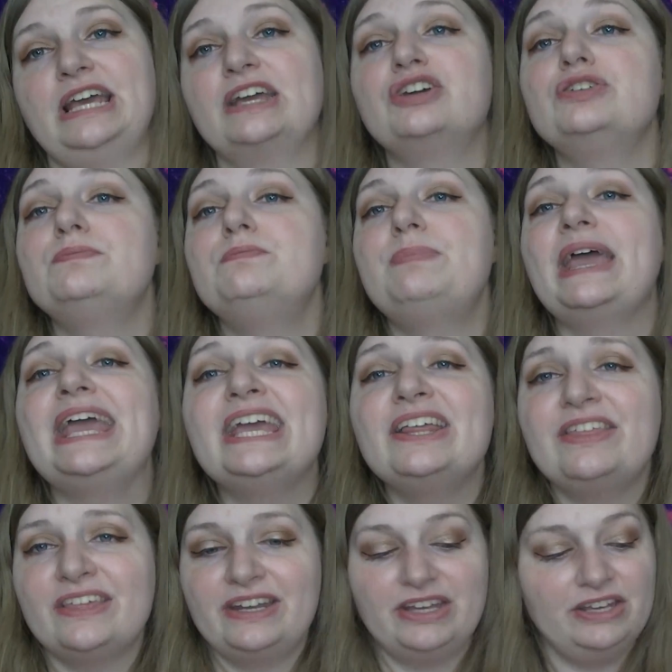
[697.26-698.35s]
I could
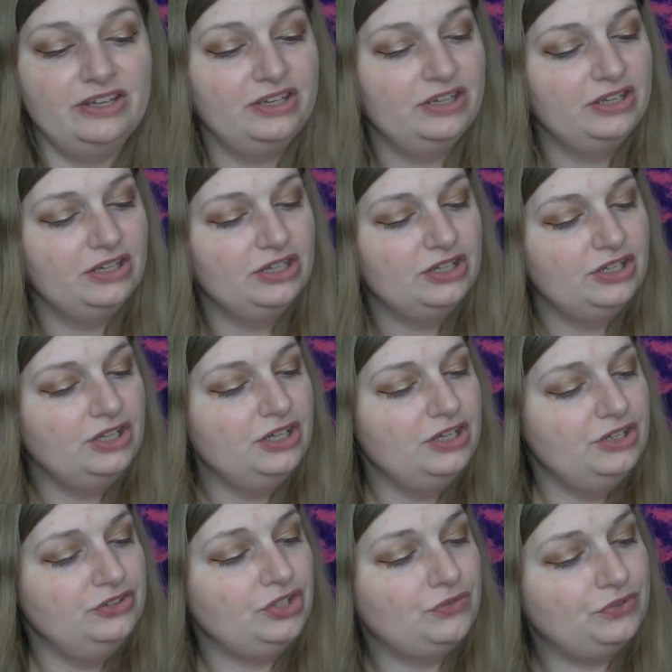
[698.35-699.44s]
bathe in it.
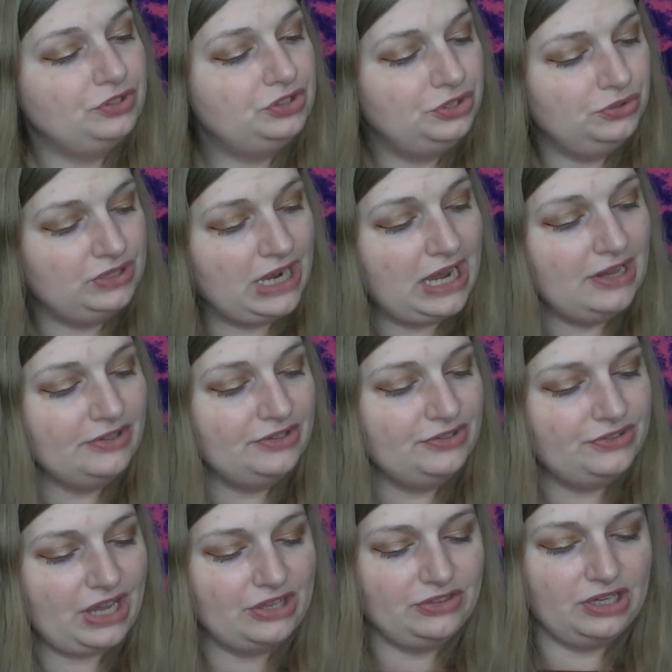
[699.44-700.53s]
So for $2,
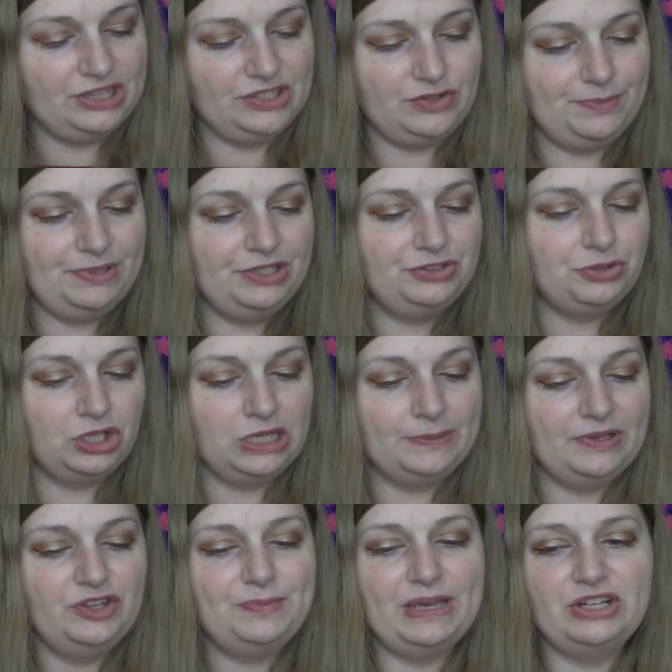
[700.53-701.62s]
I thought these would be
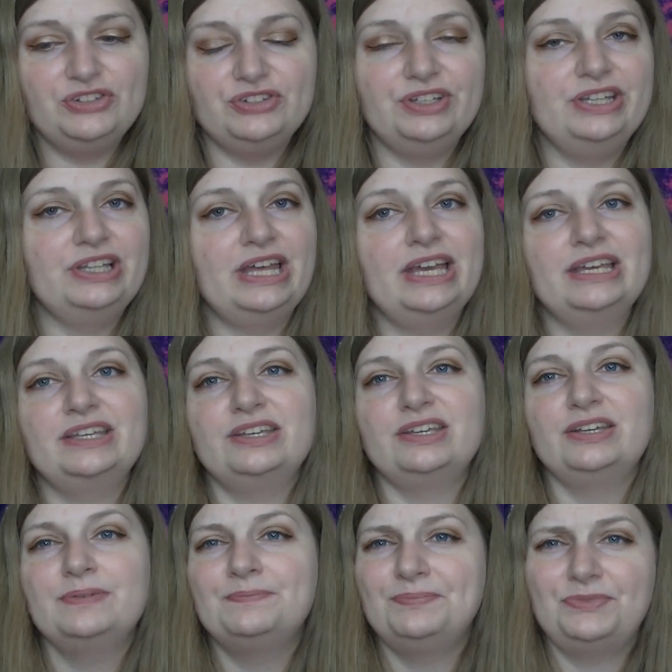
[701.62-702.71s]
adorable, especially like
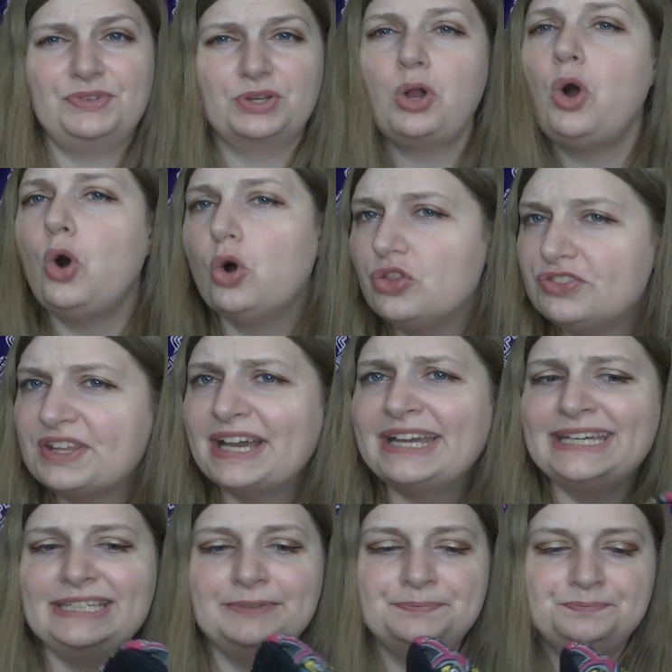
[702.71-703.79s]
it's a cold
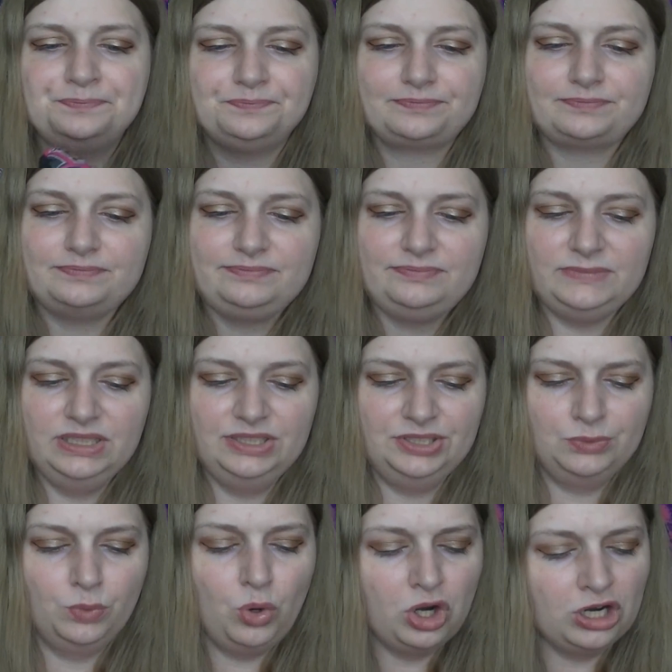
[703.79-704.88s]
night,
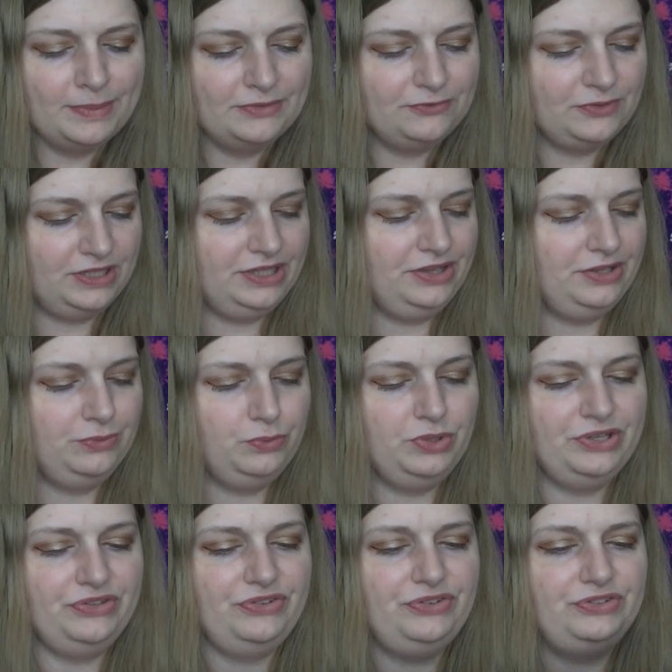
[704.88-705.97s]
you're warm in front of the
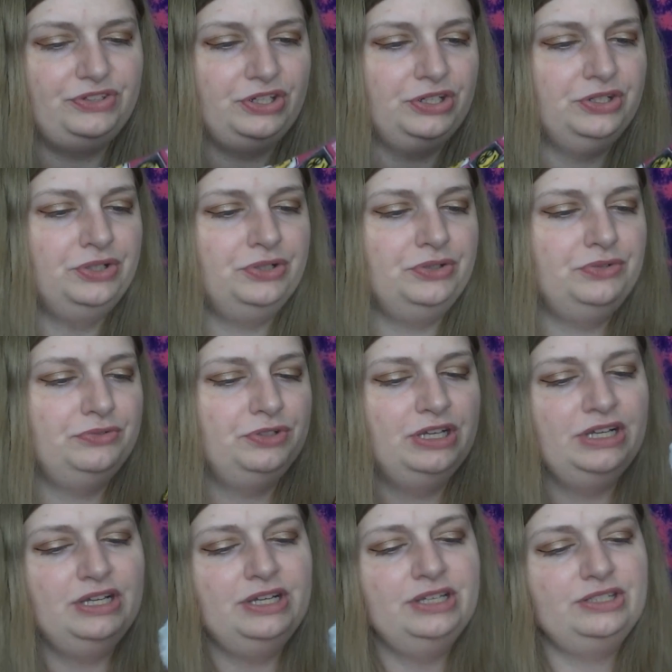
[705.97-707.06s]
wood stove,
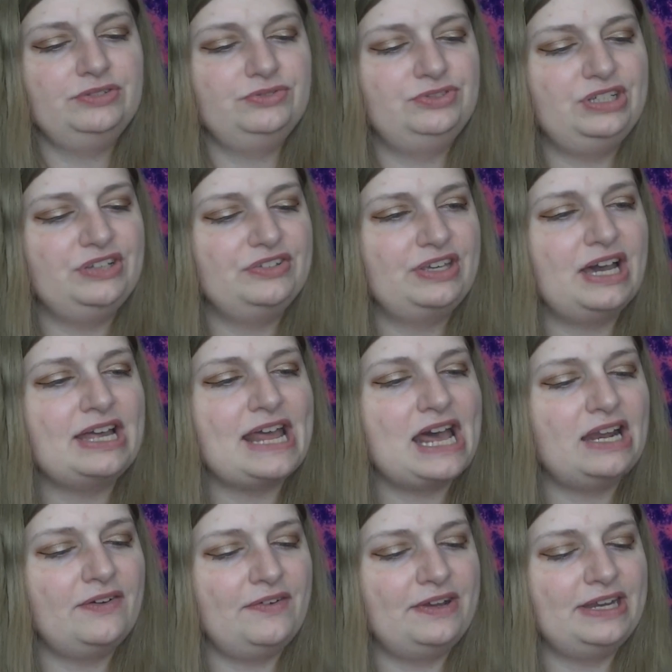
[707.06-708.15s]
you just got
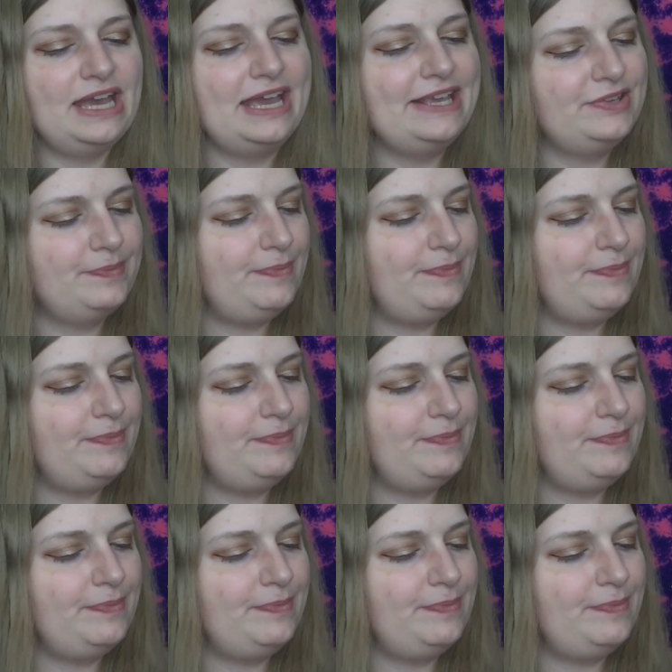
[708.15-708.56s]
out of a nice